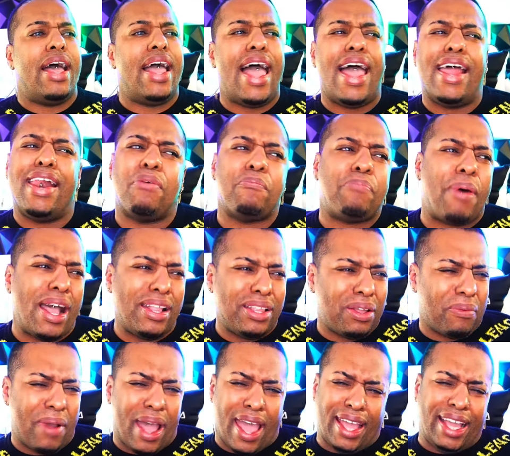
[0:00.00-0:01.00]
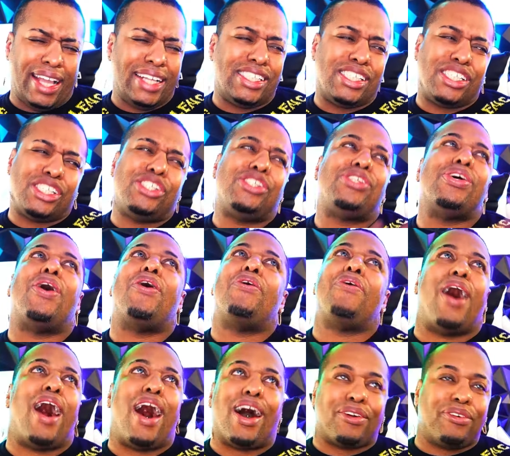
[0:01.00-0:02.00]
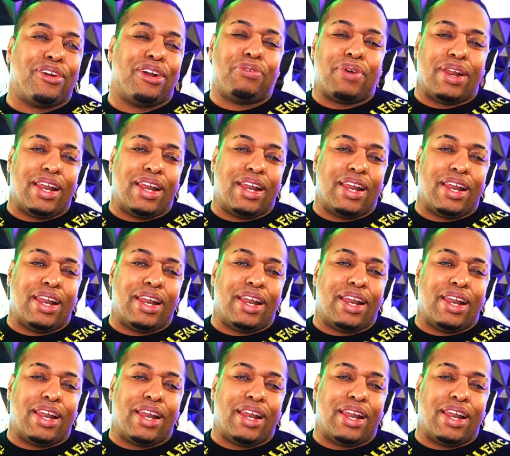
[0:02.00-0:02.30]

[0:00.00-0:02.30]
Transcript: And by the way, it's so awkward